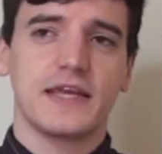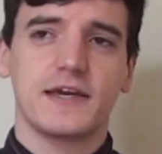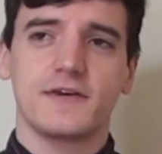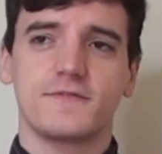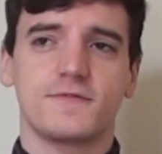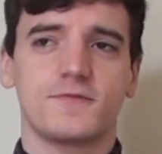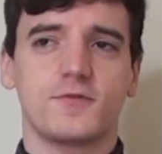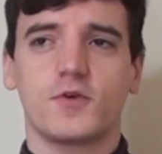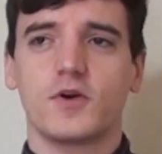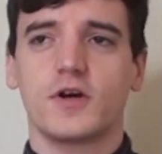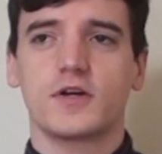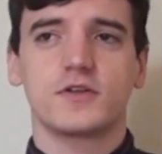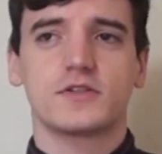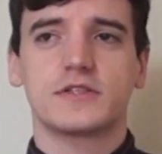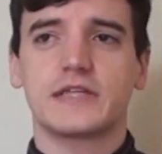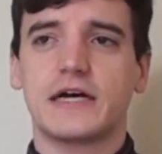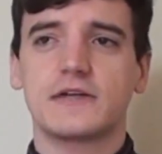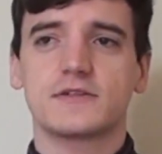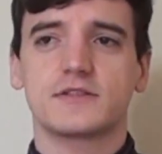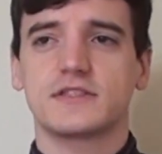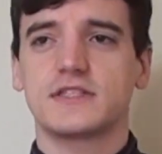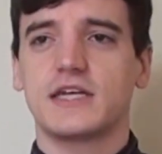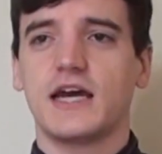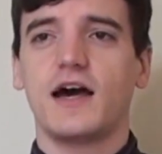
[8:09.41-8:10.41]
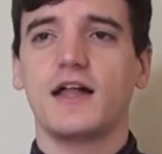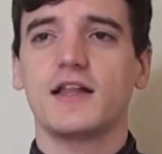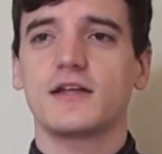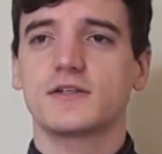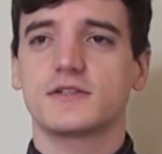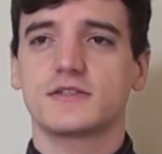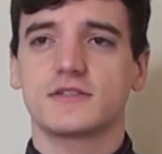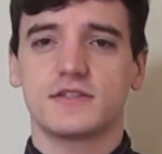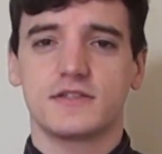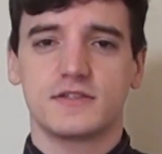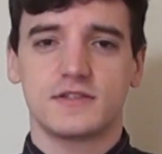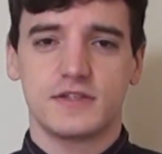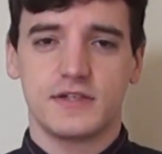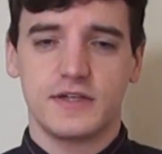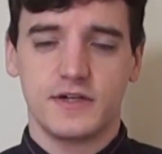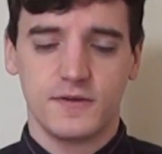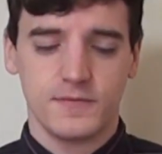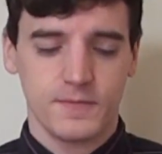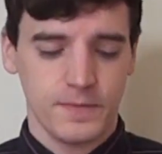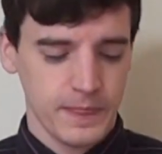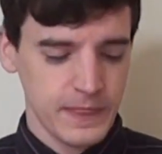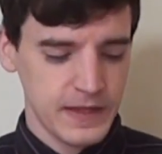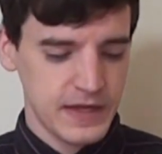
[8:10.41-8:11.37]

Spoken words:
like $400,000 this year.